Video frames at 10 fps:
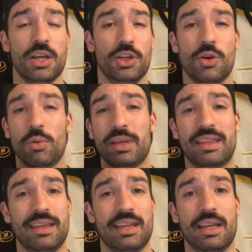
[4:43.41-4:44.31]
You're only
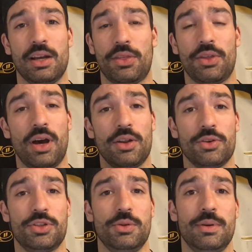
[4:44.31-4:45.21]
thinking a thought or
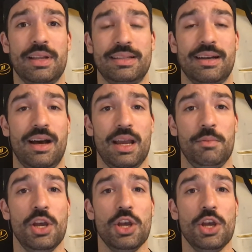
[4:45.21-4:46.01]
two at a time.